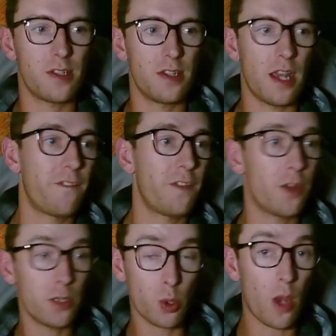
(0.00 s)
Now for those
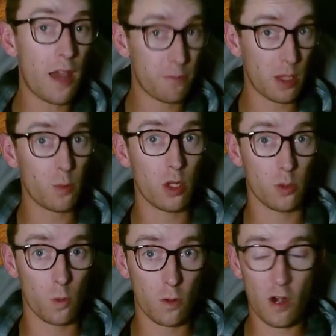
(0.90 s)
who have played World of
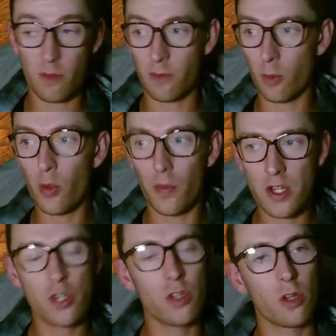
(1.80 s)
Warcraft before, this
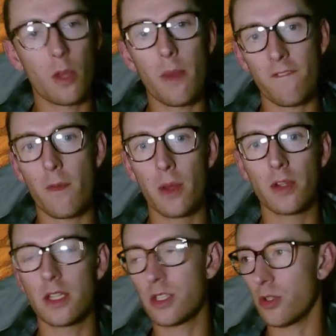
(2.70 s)
should look a bit familiar
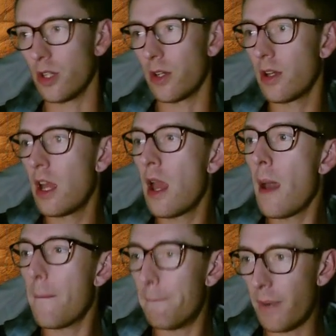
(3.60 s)
to you,
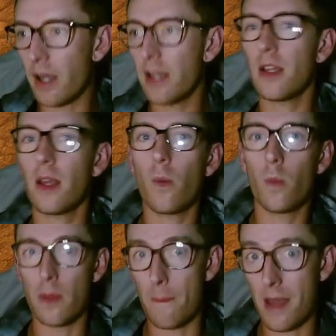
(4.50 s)
but with a
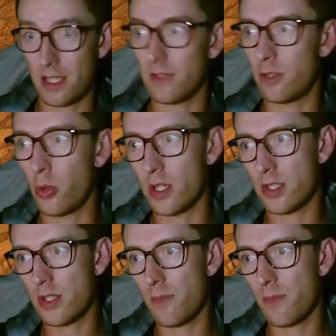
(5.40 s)
massive twist.